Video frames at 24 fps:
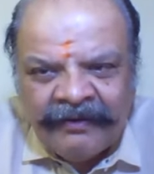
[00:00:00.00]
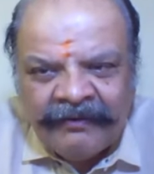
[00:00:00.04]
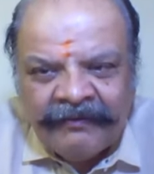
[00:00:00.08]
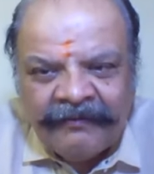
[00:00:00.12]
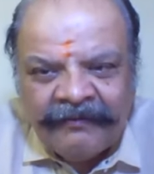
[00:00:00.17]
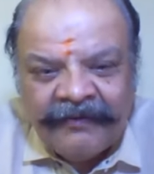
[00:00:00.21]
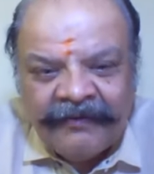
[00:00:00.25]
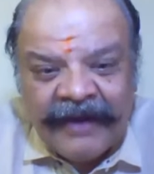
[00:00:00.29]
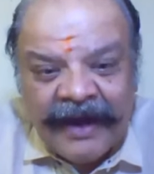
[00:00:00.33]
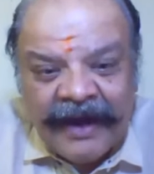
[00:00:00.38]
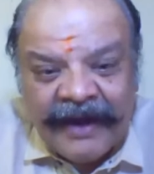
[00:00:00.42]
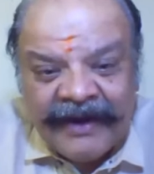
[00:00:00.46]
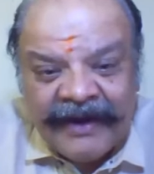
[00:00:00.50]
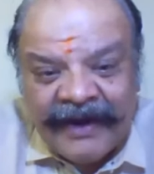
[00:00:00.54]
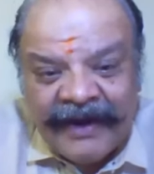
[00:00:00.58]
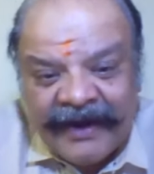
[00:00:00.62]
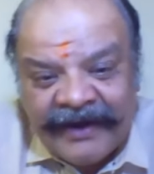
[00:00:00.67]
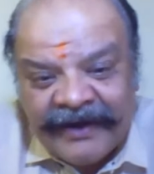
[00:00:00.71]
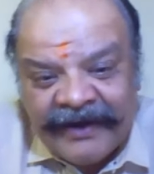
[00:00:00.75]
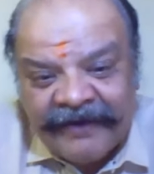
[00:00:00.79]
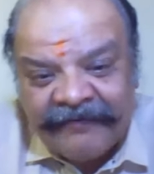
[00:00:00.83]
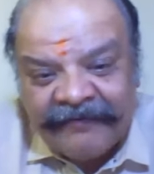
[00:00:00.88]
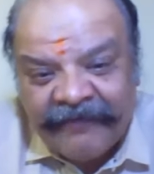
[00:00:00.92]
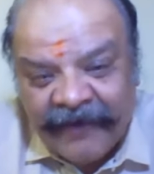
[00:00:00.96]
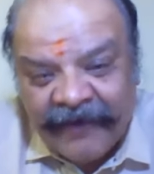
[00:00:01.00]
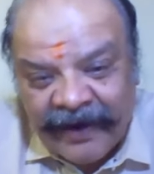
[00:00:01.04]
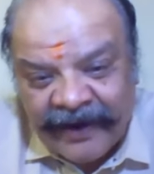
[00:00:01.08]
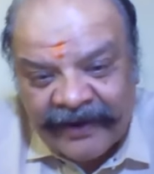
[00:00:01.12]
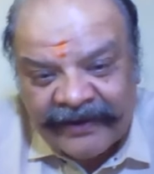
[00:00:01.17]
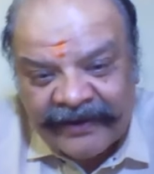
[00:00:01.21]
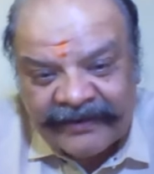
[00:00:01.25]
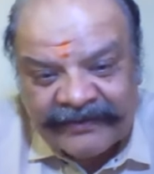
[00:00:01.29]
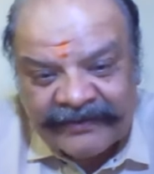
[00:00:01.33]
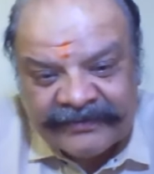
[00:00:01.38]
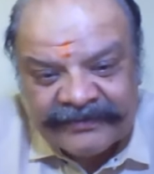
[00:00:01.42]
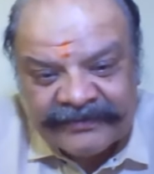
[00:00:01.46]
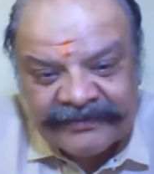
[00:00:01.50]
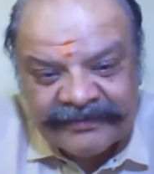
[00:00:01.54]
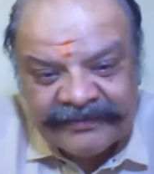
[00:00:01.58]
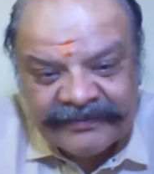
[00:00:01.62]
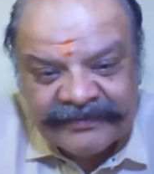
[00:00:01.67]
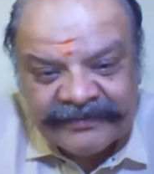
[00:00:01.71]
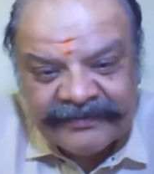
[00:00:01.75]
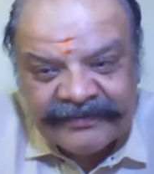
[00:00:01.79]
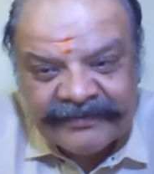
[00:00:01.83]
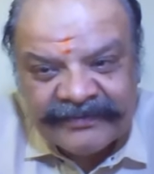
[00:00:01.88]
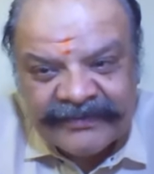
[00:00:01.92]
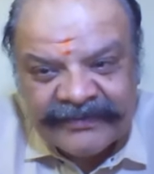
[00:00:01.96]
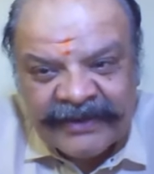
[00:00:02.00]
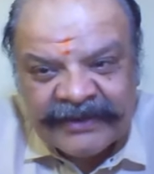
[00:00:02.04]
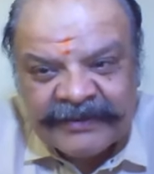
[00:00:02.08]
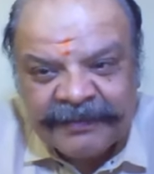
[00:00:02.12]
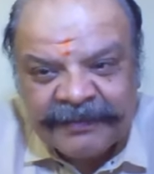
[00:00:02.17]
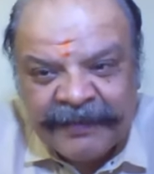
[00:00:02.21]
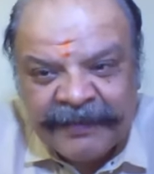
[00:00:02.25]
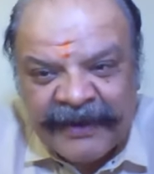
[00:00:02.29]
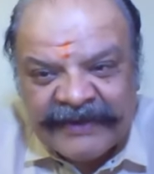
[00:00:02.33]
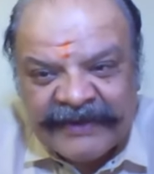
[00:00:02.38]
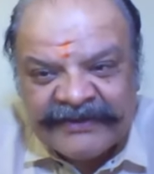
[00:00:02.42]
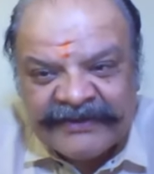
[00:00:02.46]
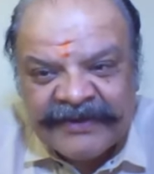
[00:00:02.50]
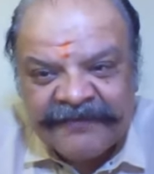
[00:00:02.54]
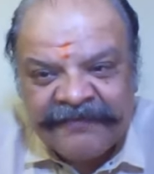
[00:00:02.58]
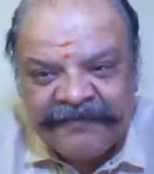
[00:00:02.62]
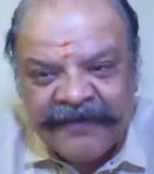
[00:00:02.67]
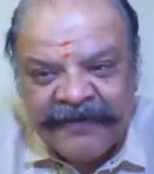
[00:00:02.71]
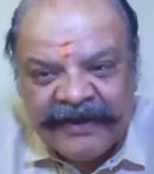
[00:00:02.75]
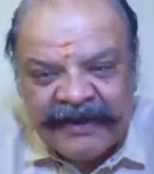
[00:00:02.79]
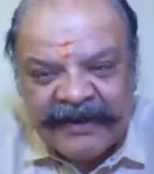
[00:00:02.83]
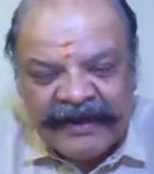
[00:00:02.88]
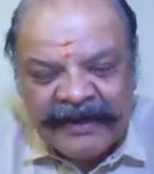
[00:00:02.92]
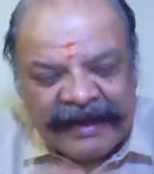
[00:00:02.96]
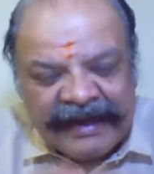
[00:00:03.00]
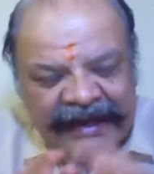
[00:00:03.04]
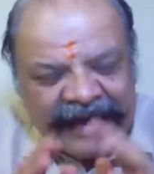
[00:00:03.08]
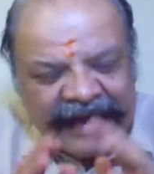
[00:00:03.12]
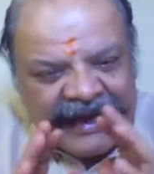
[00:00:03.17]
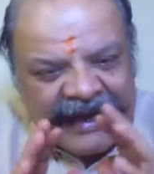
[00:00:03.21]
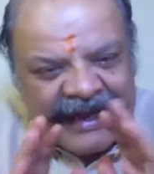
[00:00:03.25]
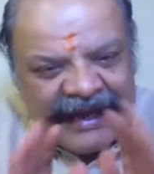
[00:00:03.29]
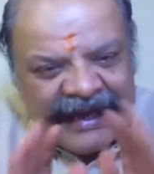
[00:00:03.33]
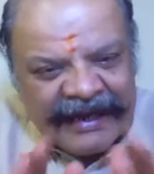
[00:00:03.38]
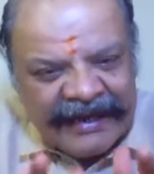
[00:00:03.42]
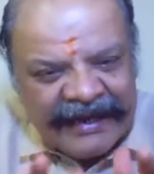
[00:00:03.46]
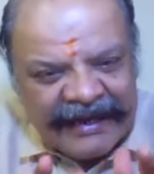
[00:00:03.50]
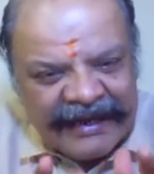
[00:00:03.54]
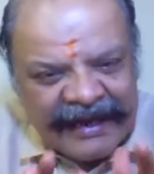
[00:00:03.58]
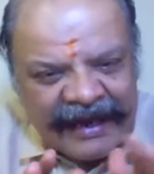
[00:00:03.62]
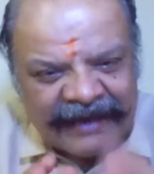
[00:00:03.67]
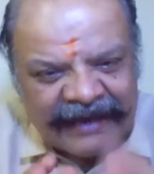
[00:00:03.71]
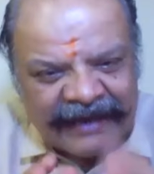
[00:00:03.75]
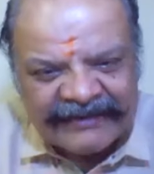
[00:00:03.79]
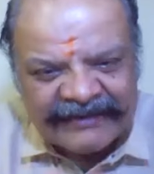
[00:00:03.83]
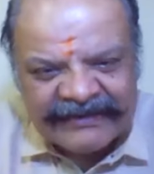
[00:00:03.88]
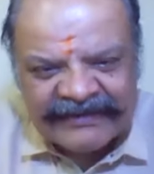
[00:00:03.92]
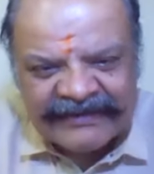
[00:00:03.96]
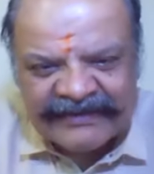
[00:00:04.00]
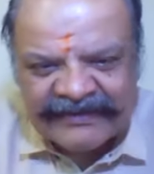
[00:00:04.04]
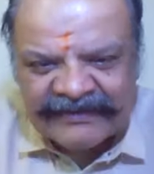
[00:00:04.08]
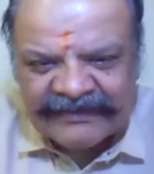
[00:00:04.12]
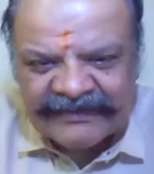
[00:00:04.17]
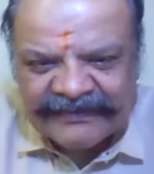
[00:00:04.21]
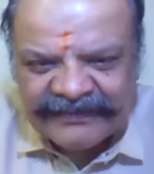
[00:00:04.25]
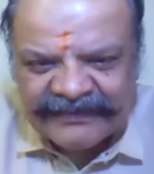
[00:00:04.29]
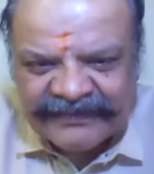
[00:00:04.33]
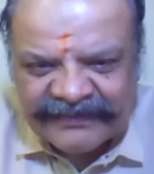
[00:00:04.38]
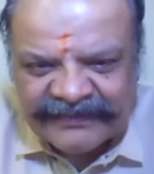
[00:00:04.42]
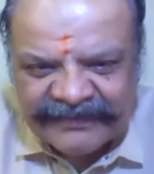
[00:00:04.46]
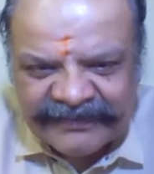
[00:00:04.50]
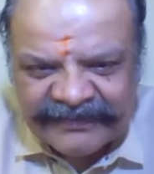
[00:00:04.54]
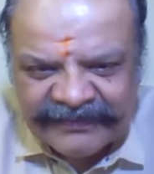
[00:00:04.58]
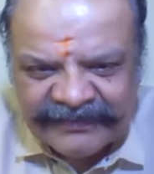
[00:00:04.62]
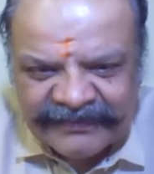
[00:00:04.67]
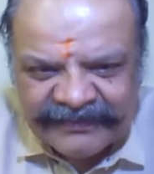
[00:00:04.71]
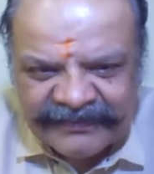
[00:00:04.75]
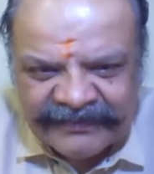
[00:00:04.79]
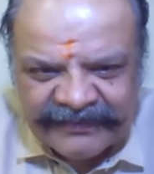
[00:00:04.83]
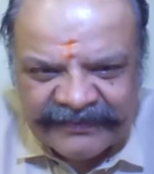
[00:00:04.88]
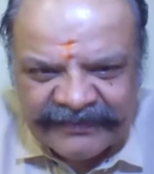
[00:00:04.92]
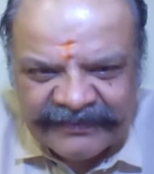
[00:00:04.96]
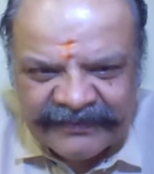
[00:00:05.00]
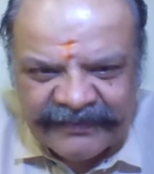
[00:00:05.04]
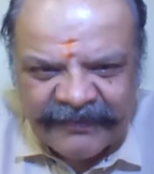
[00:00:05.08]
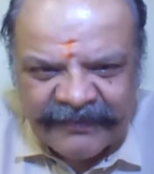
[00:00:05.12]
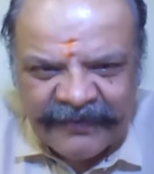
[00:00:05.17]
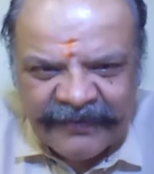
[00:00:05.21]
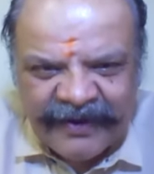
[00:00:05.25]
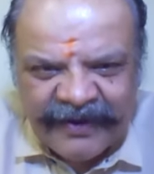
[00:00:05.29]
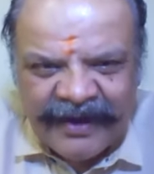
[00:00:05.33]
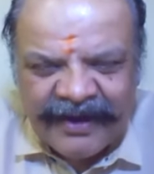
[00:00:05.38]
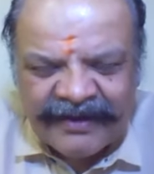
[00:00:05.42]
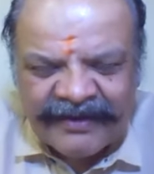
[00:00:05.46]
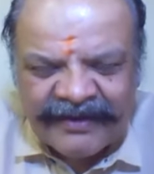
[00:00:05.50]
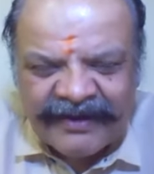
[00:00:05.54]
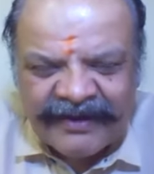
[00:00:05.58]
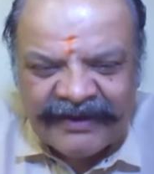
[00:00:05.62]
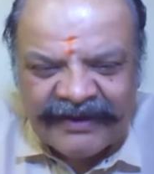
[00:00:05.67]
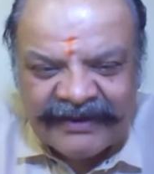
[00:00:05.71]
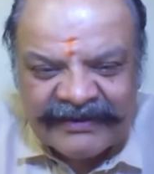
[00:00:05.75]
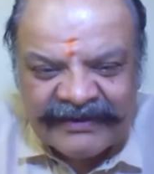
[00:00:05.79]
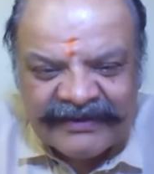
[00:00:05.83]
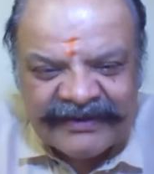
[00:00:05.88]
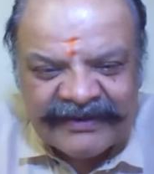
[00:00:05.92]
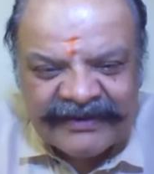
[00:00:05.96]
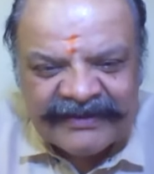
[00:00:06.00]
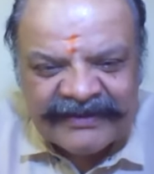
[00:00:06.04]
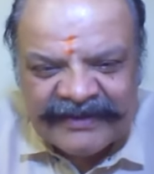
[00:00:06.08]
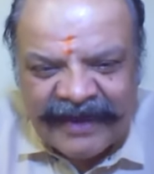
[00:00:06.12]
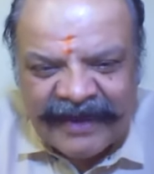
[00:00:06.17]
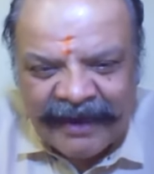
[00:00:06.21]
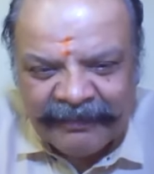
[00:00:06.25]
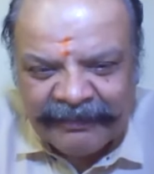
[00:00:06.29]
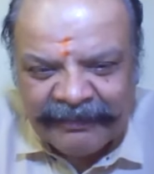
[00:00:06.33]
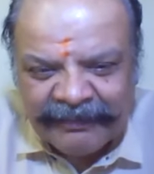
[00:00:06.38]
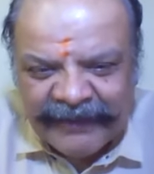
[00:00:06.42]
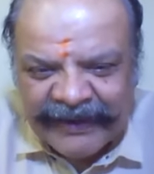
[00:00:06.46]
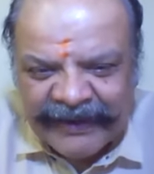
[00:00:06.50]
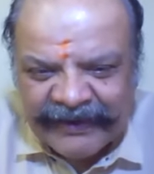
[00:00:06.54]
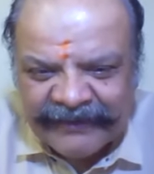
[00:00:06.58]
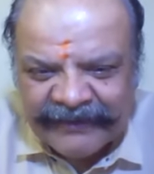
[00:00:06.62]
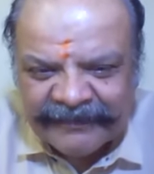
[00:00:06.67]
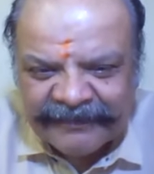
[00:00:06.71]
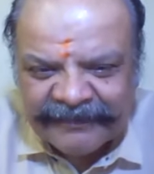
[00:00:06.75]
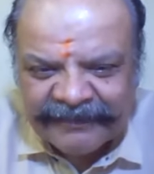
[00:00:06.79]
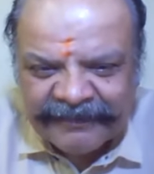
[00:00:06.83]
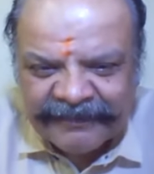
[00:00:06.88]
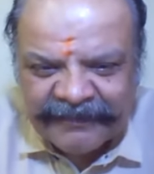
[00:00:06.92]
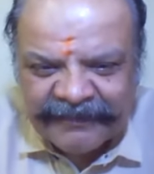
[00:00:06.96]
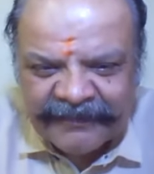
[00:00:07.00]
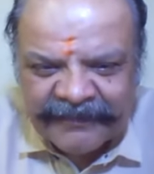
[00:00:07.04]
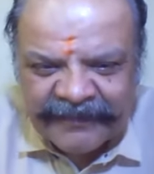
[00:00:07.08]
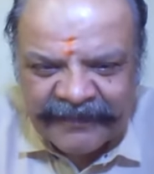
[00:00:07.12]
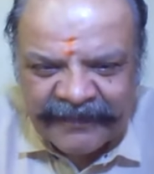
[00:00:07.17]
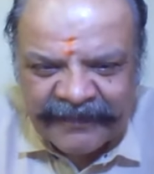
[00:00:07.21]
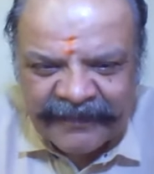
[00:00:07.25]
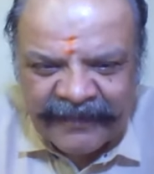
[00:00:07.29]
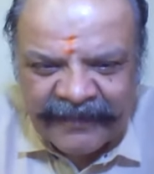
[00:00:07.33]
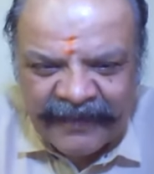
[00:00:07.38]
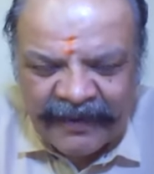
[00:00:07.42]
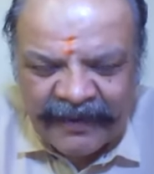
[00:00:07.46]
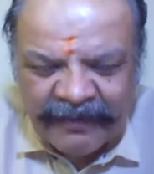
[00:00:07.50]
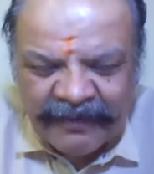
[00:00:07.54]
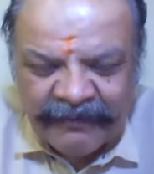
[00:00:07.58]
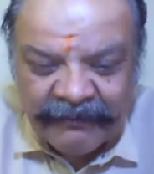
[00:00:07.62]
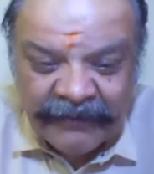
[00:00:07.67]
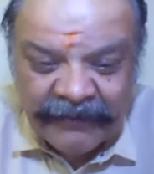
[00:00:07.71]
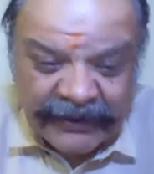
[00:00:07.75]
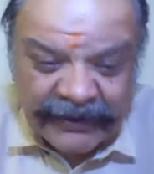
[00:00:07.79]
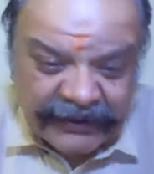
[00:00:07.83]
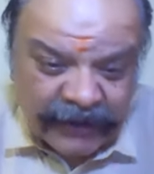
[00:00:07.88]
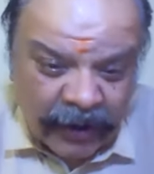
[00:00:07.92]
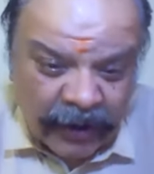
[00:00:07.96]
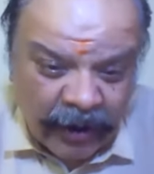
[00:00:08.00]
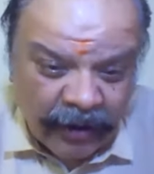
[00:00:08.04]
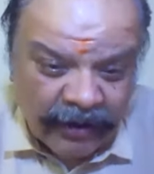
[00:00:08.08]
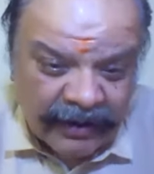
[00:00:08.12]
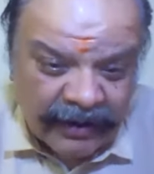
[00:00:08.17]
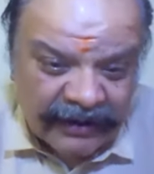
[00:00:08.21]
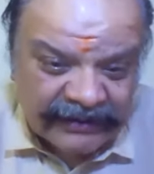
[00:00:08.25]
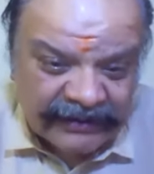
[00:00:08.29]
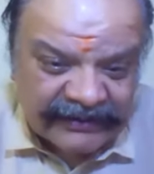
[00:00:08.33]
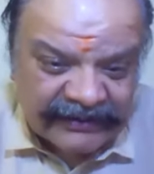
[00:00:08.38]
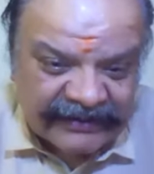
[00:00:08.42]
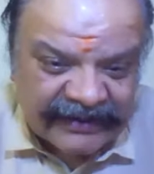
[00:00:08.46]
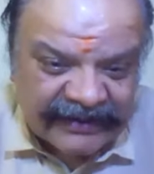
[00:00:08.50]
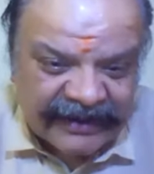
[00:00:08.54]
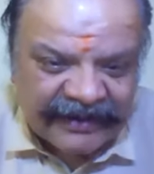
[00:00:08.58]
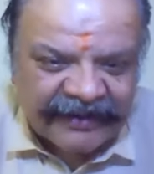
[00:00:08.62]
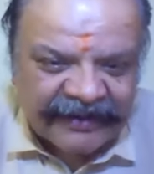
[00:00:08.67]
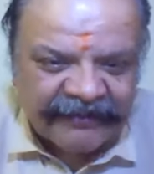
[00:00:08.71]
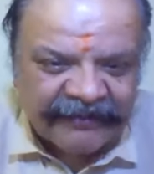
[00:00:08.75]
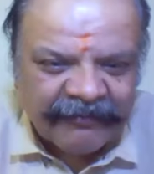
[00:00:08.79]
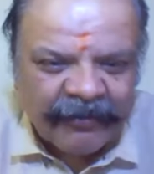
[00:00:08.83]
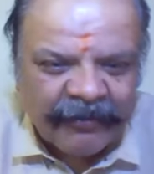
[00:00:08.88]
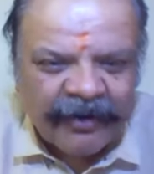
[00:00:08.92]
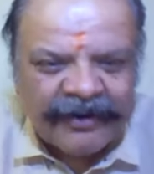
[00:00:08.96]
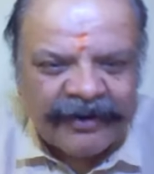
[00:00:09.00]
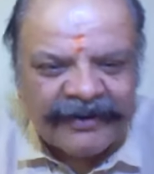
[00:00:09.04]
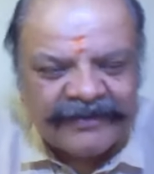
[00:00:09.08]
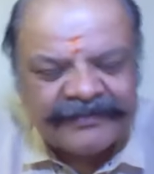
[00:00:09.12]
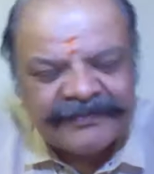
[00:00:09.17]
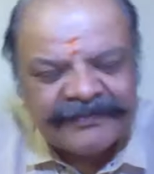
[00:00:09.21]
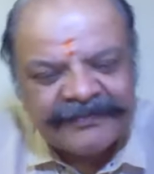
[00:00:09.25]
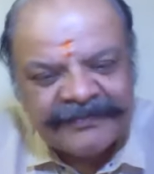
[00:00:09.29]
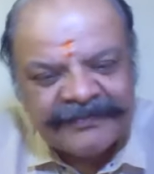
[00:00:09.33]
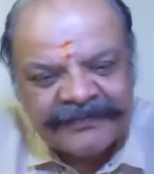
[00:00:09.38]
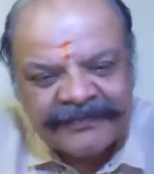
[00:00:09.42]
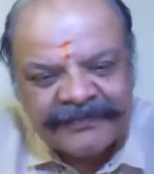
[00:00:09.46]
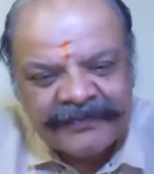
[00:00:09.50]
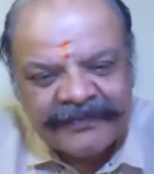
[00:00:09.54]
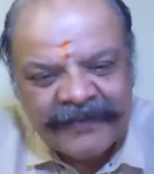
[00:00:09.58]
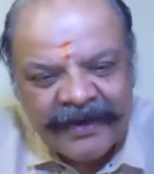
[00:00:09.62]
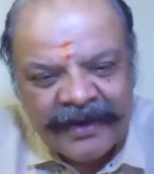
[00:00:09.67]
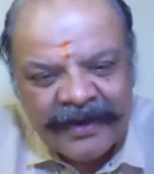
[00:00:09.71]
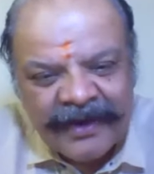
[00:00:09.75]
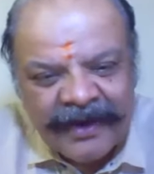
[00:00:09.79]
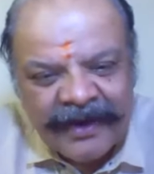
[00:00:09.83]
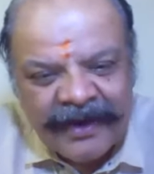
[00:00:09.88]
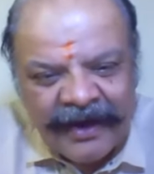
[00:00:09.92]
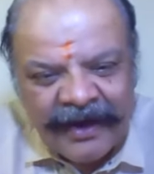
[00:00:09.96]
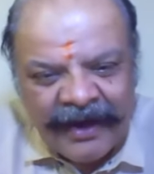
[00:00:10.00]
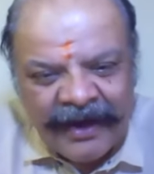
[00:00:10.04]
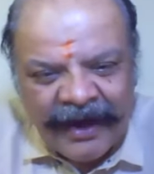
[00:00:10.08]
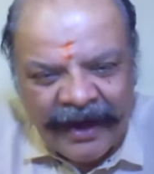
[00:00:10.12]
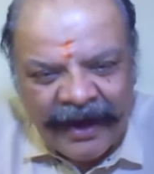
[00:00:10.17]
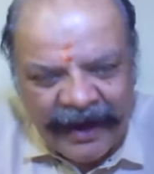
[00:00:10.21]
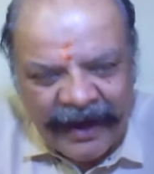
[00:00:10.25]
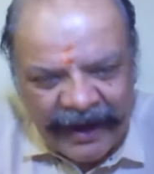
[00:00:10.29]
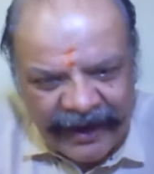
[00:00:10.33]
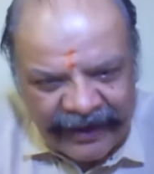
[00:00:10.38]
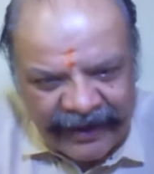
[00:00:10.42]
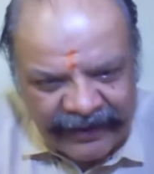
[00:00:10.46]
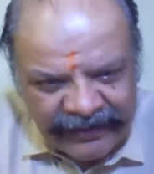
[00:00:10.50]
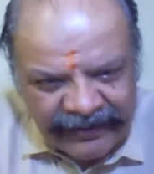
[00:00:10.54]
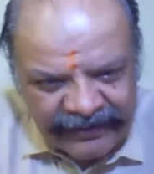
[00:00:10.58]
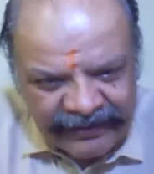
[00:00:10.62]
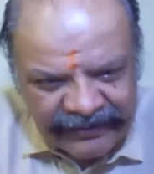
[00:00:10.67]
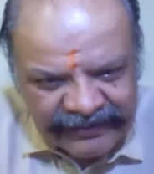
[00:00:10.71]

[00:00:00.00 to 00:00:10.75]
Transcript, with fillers: we identify the specific areas where the disease is happening, which organs are involved and